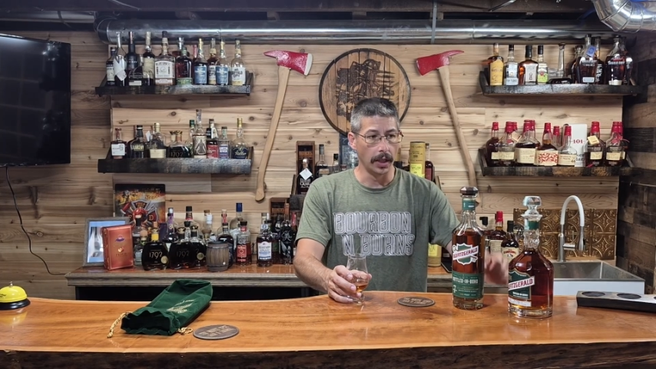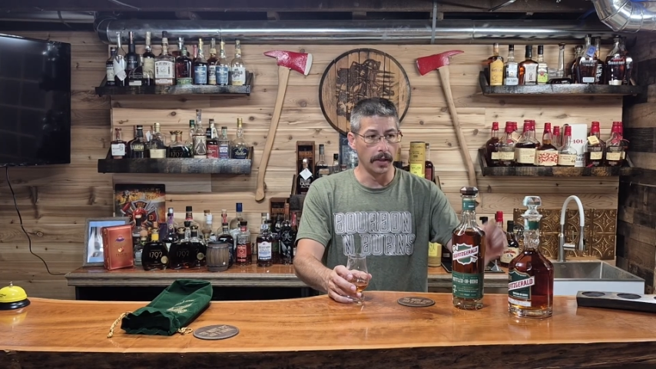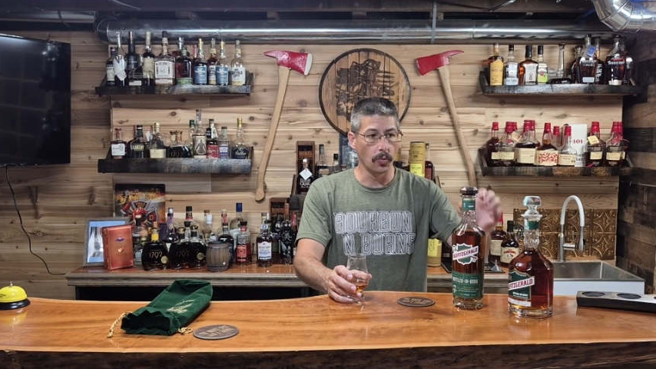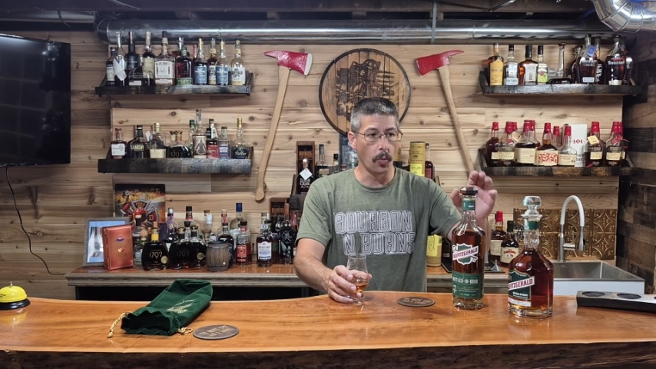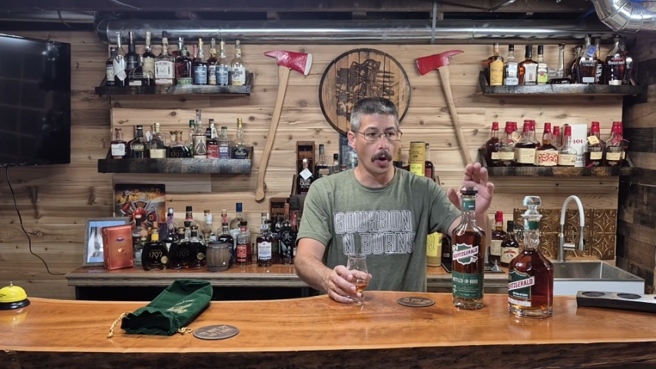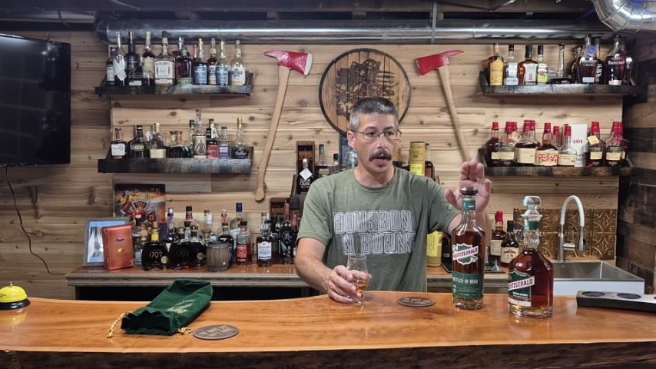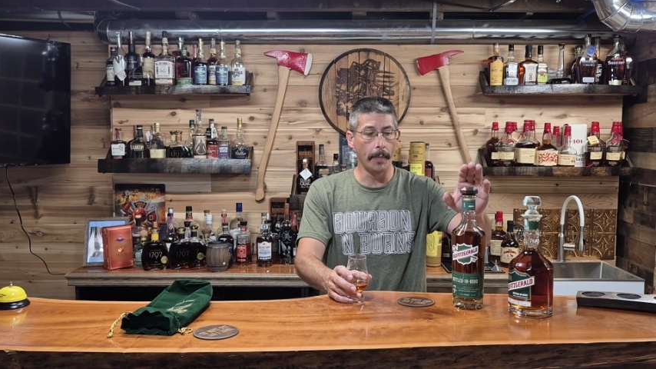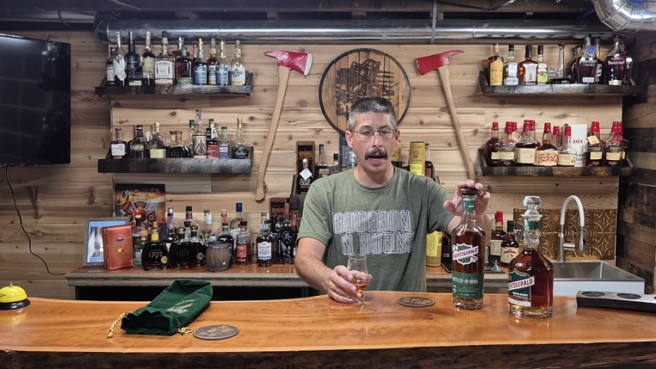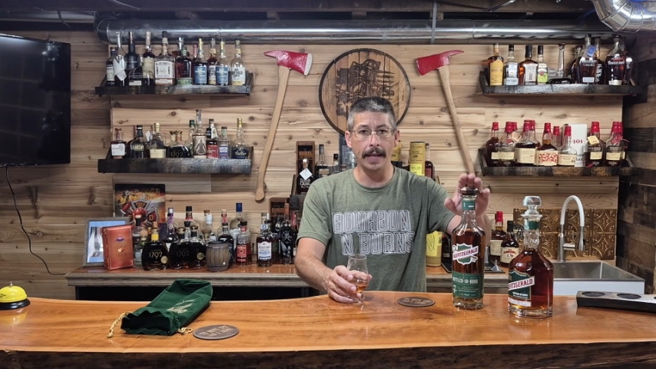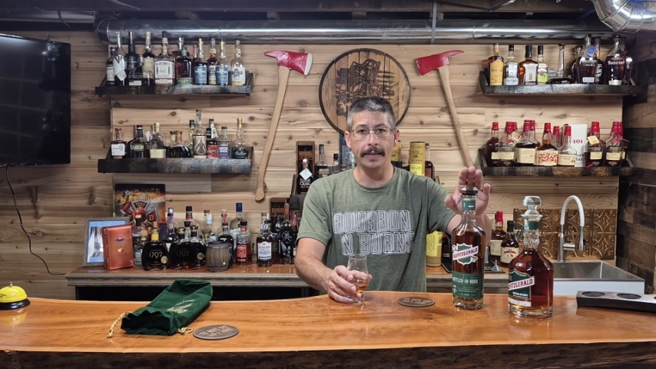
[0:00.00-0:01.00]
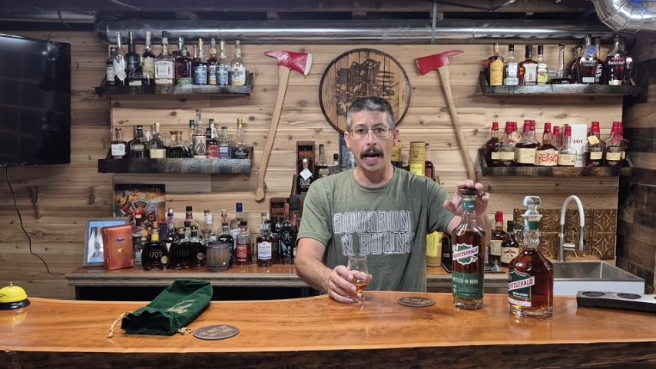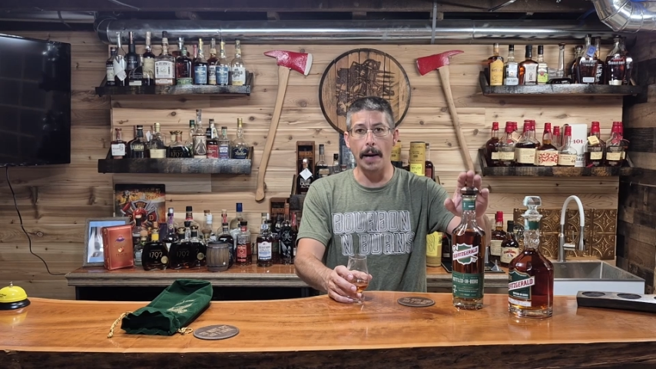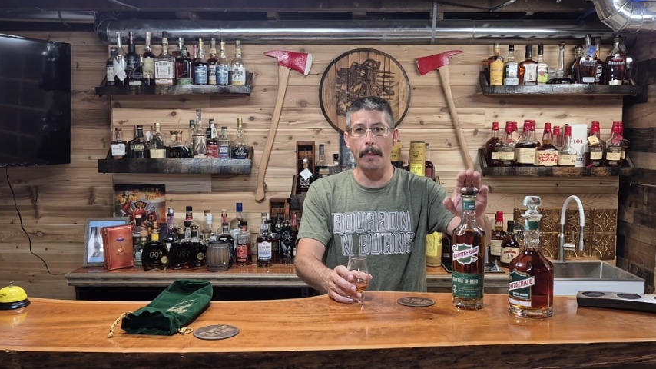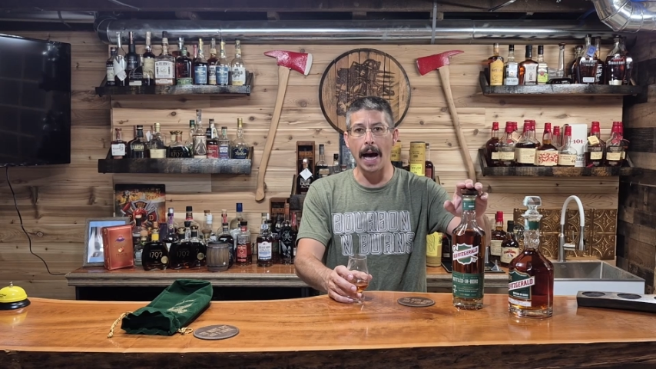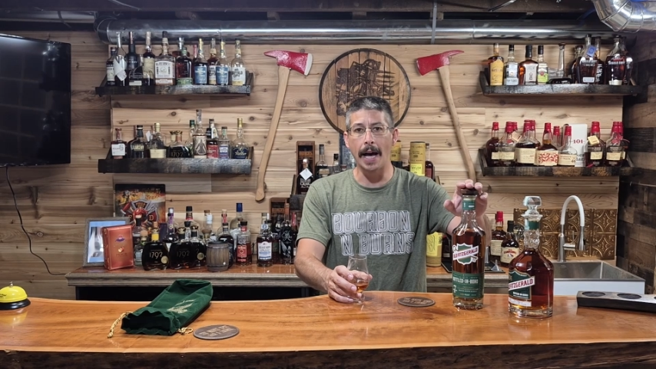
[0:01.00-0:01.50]
is one of my
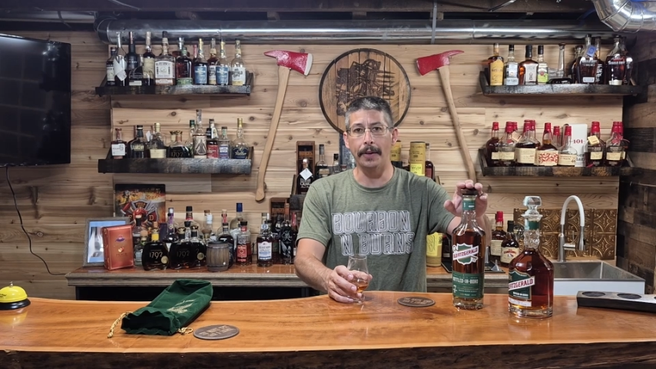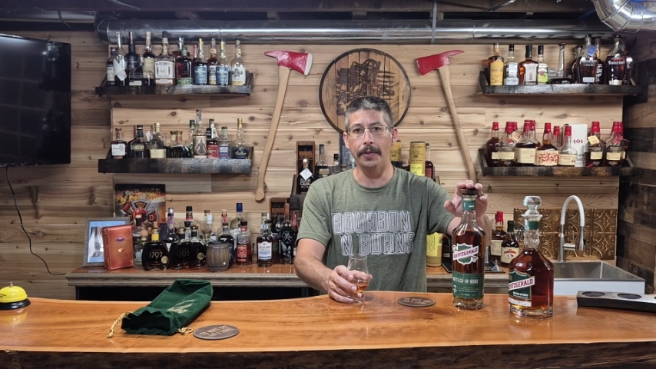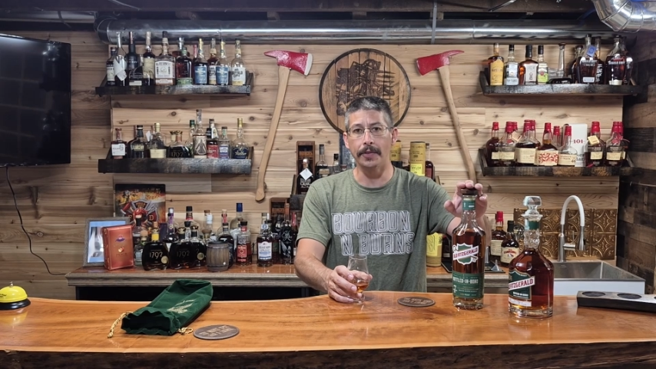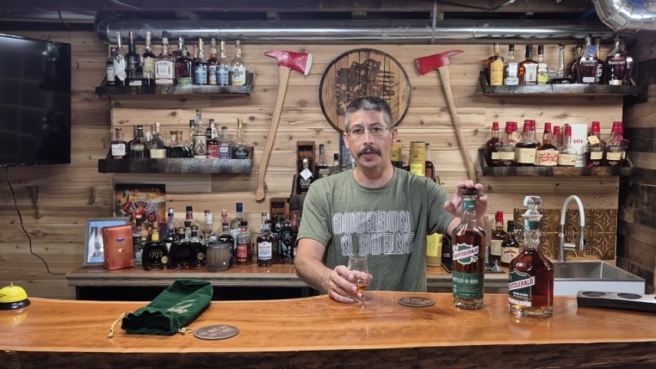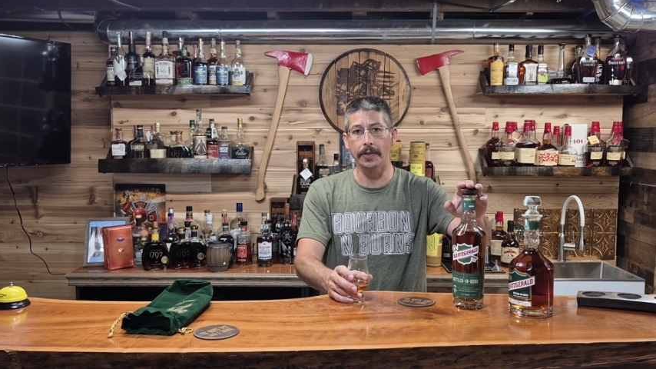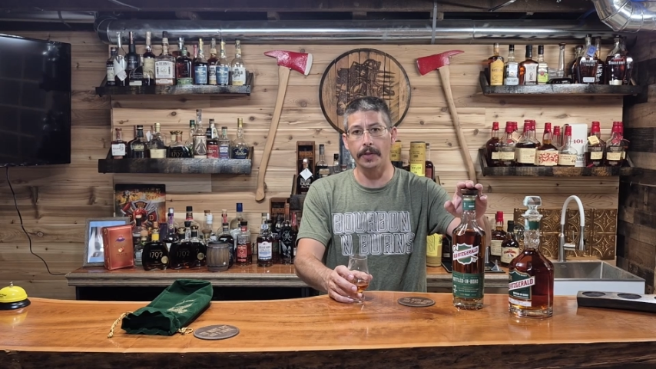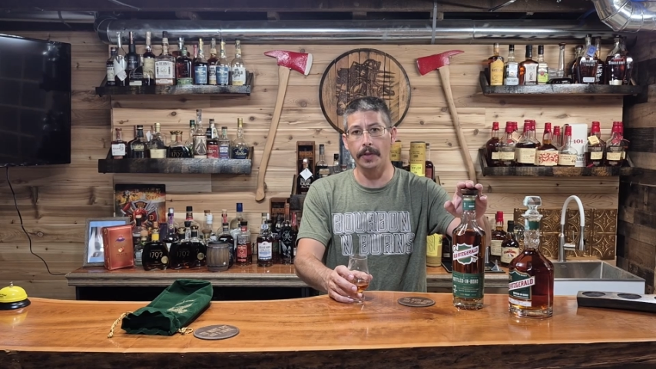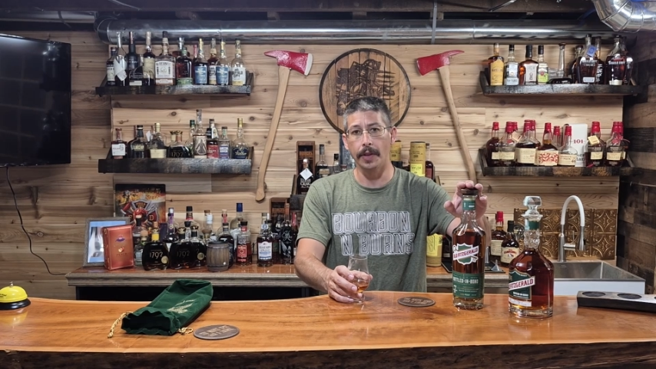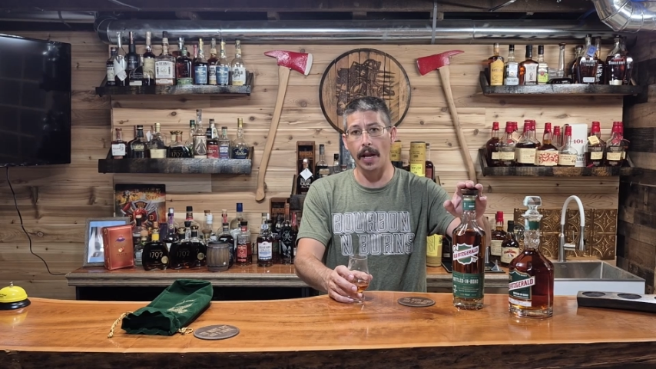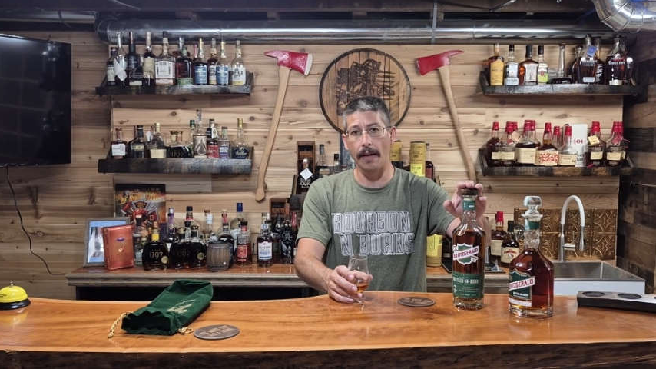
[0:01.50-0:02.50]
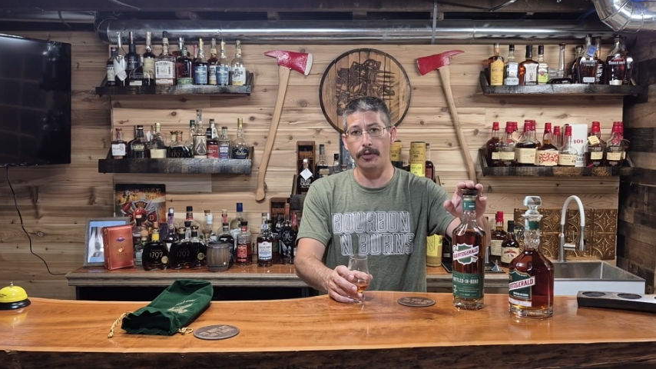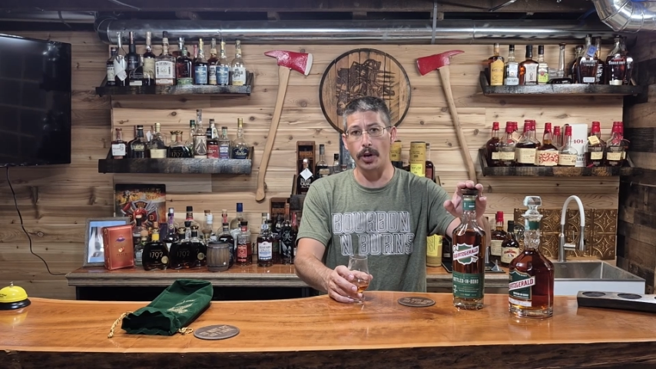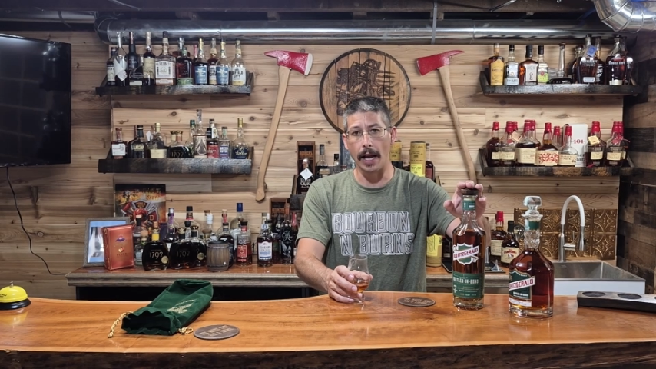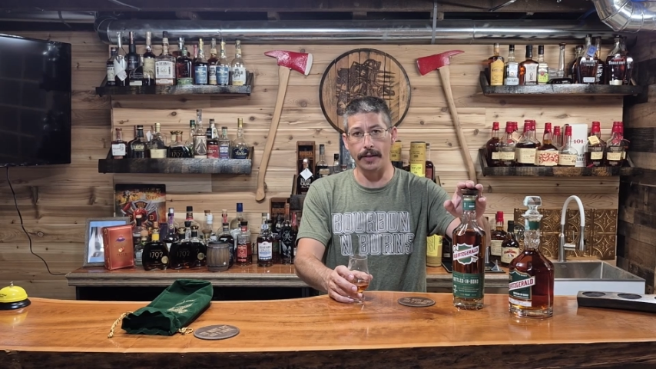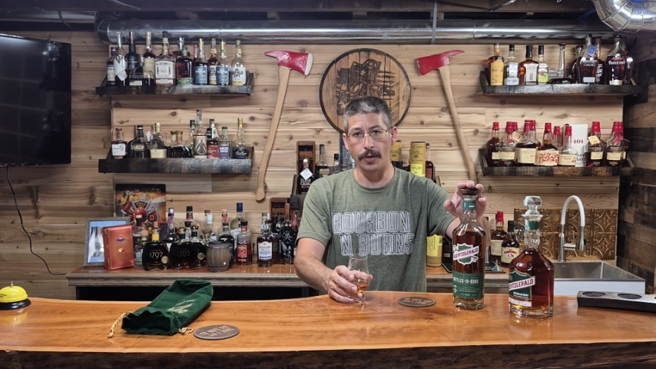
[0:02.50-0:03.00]
top bottles that I've
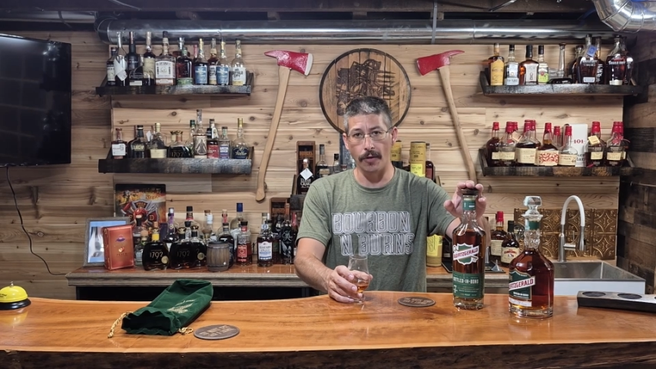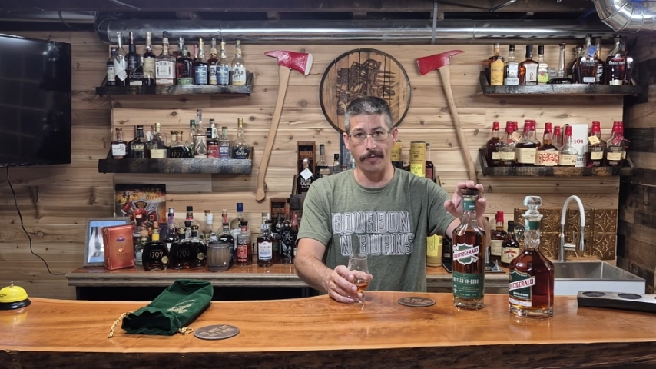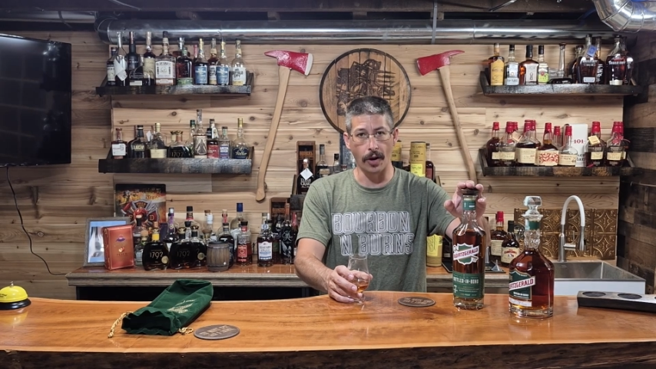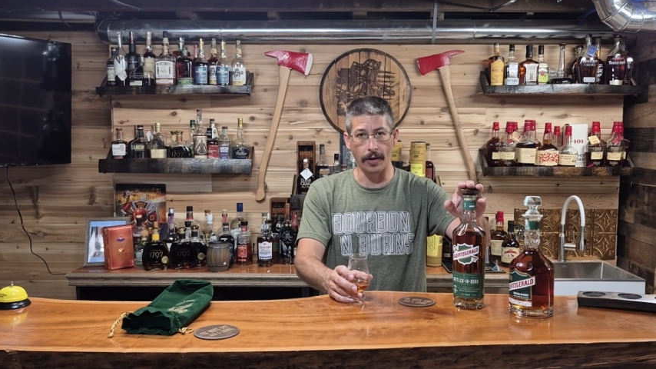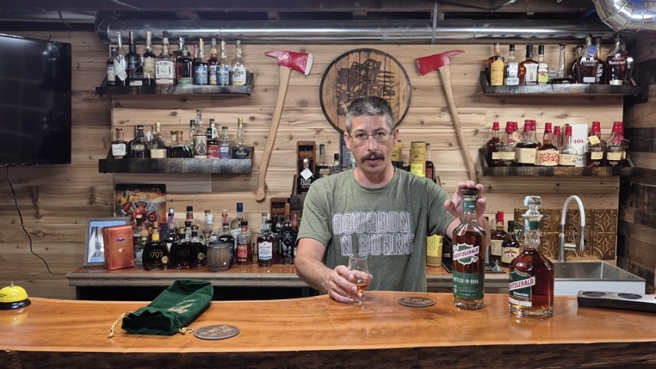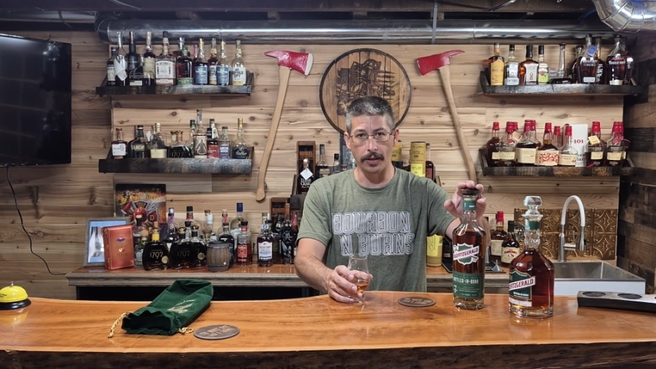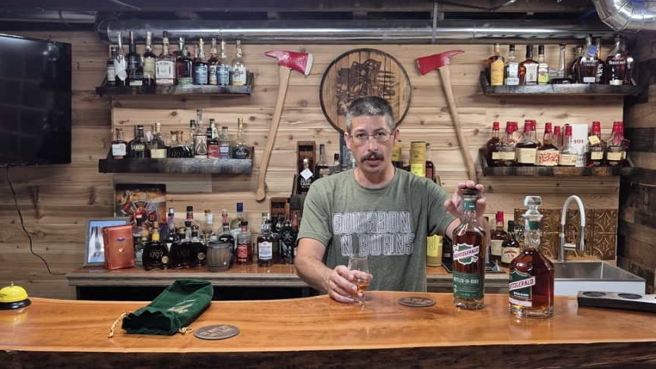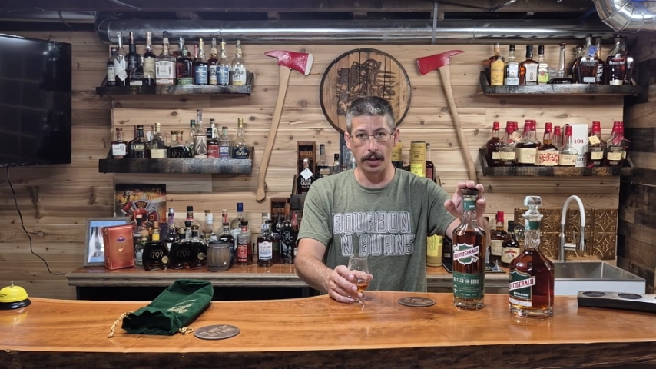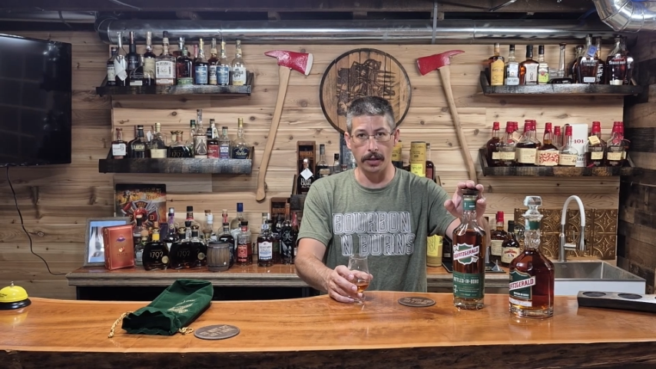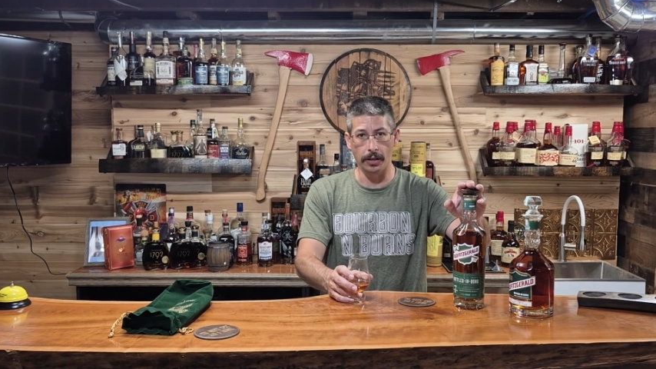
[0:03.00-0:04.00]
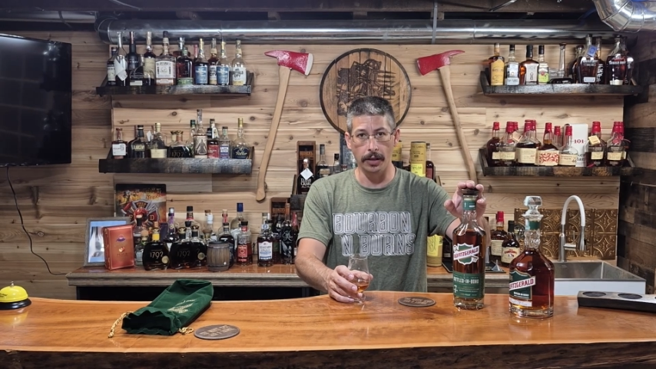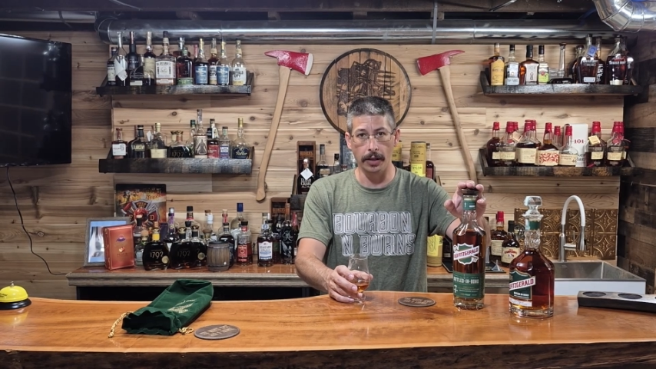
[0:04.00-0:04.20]
tried so far this year.